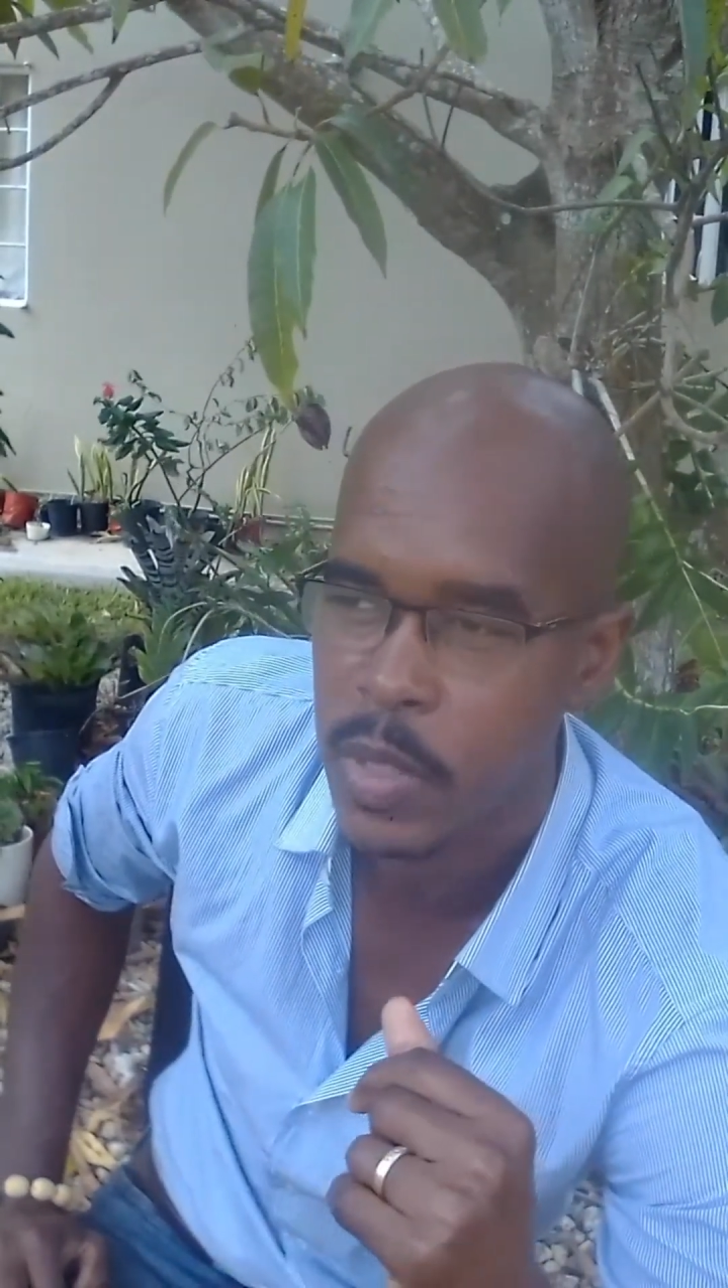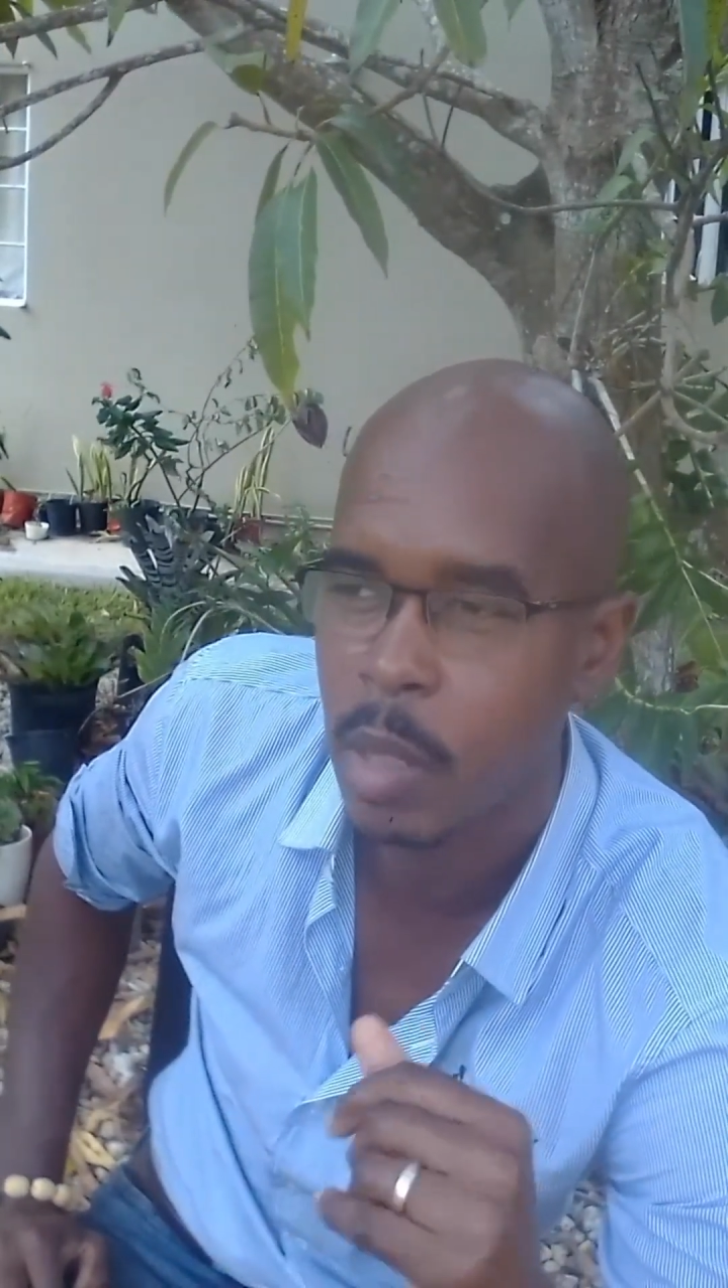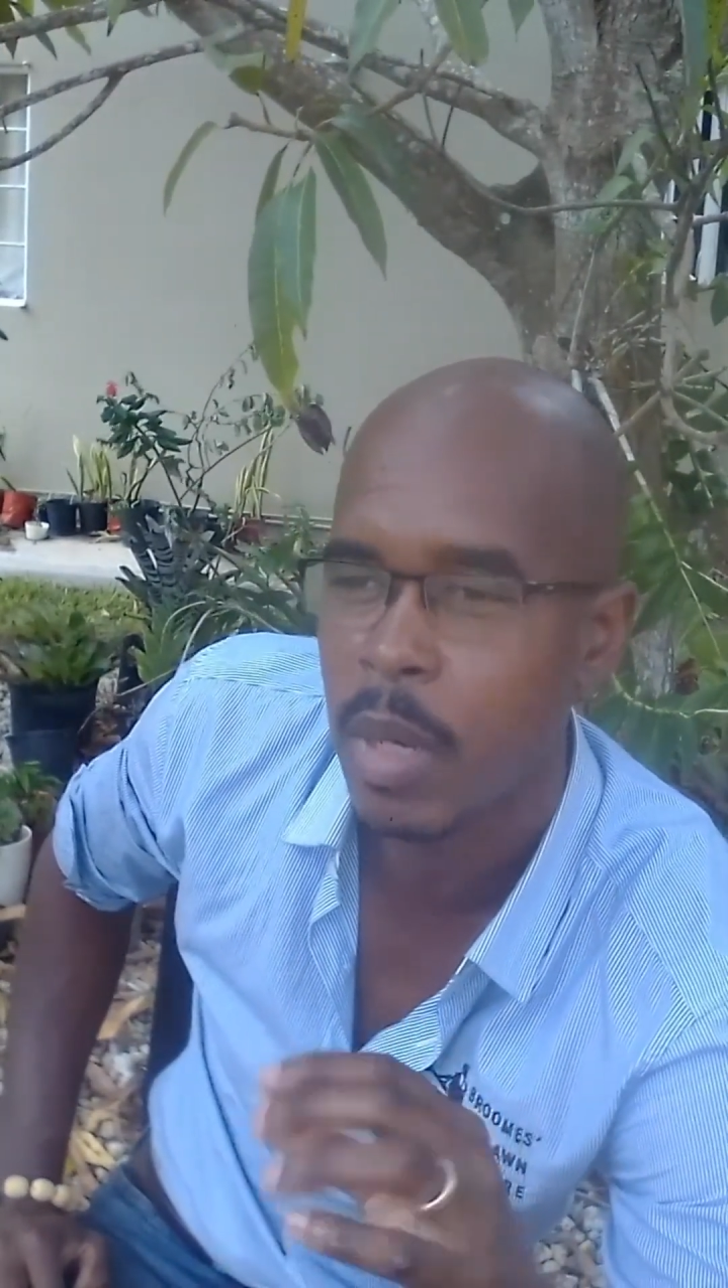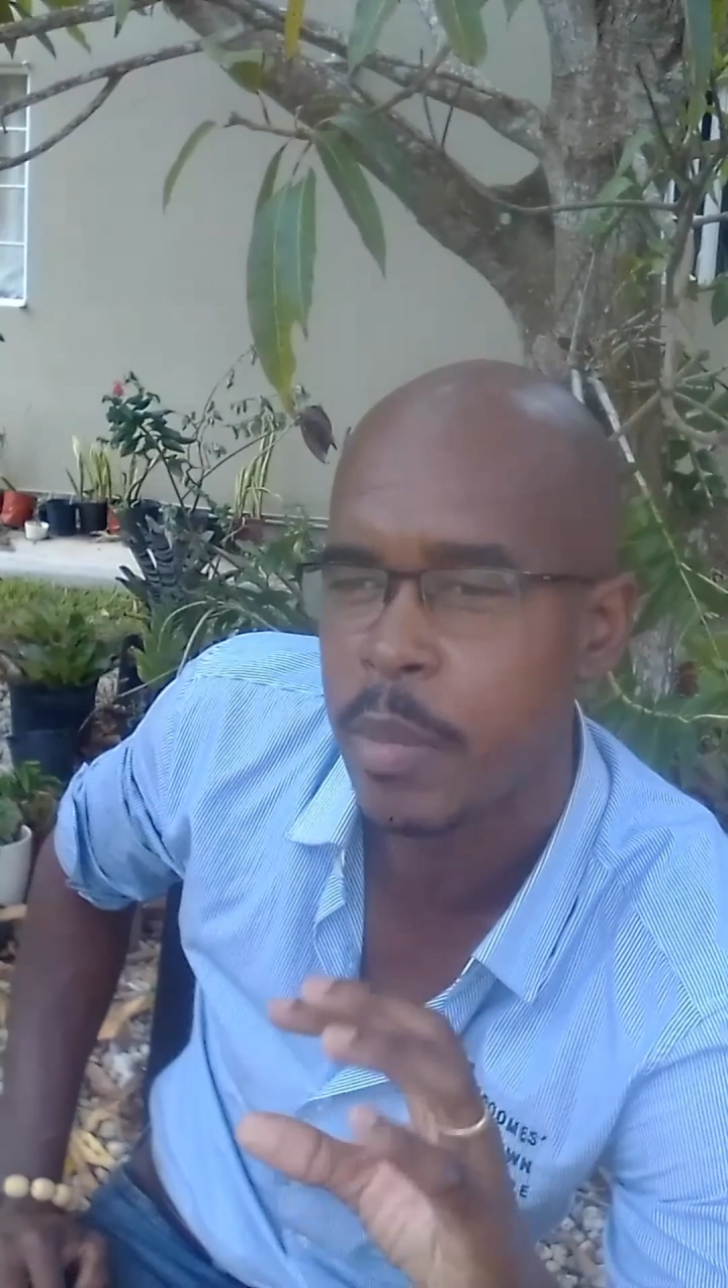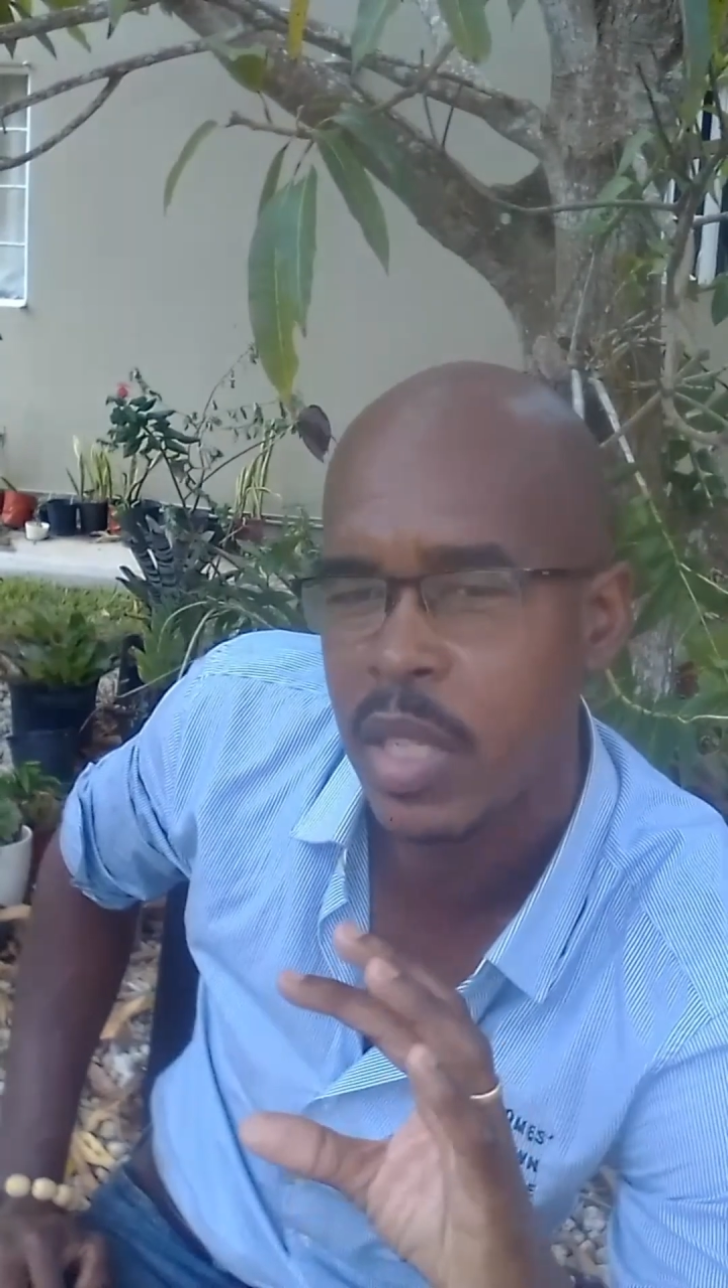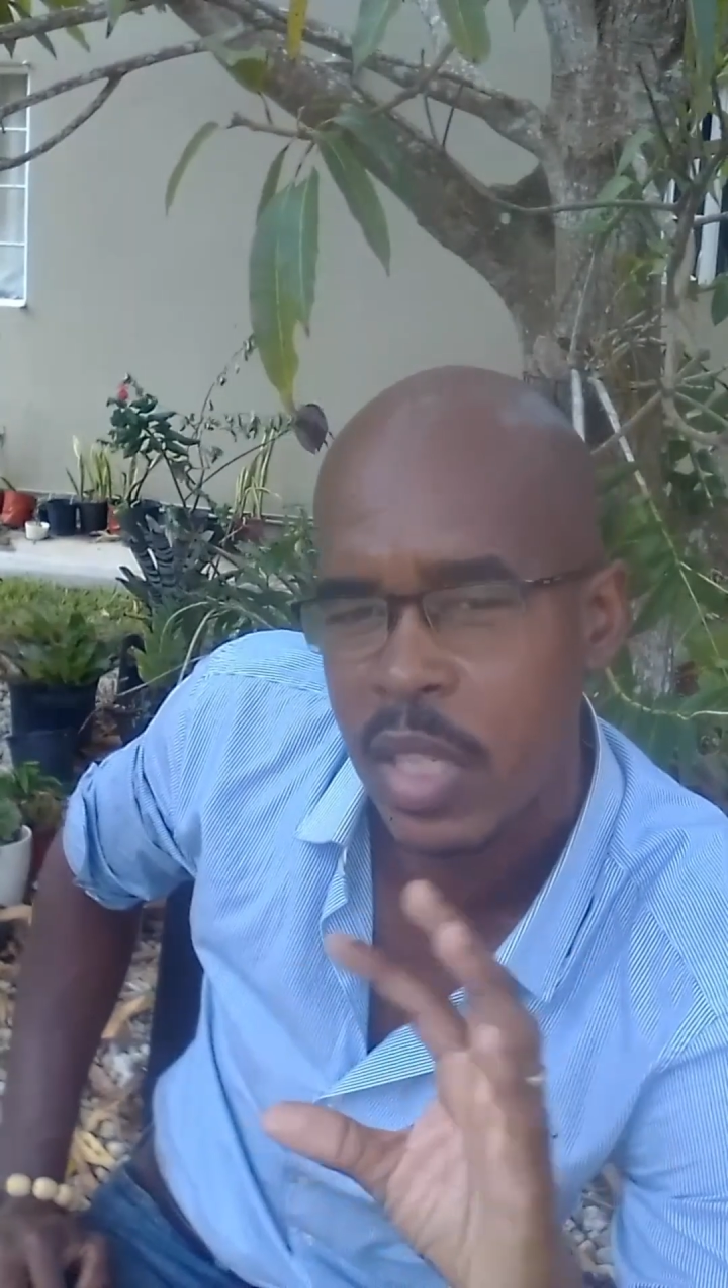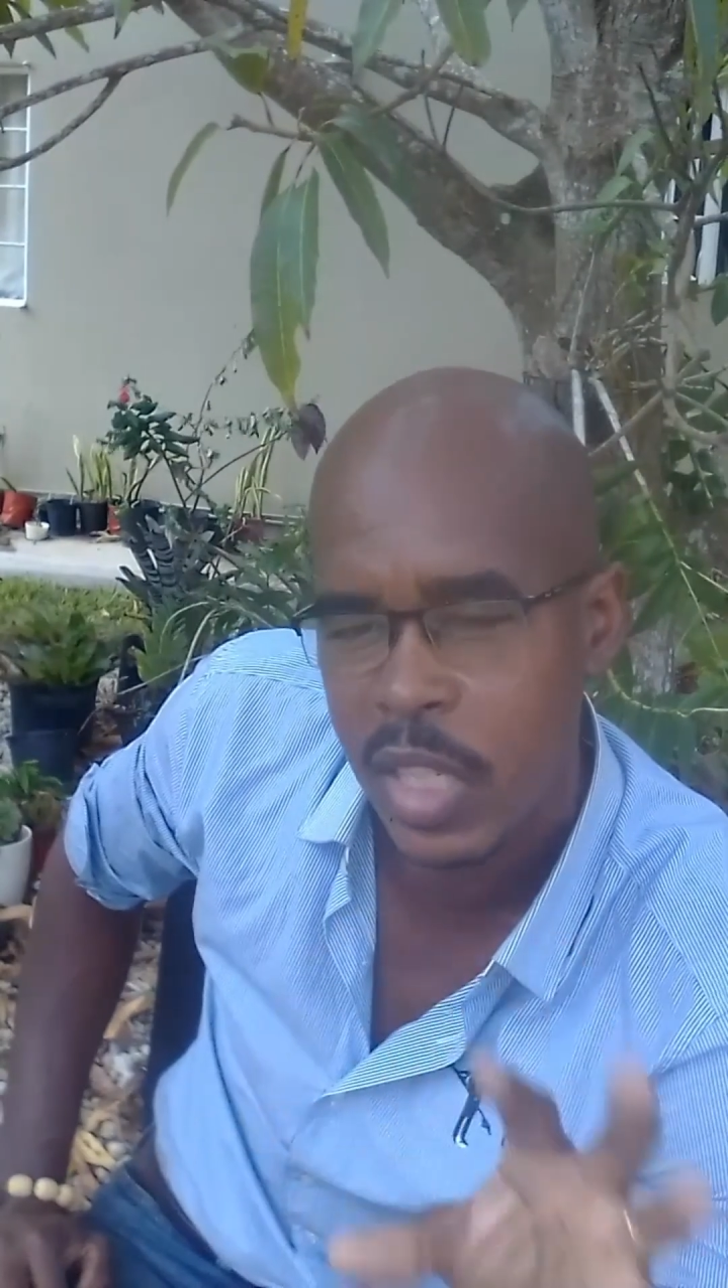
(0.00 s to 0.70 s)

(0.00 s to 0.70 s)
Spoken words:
Sometimes you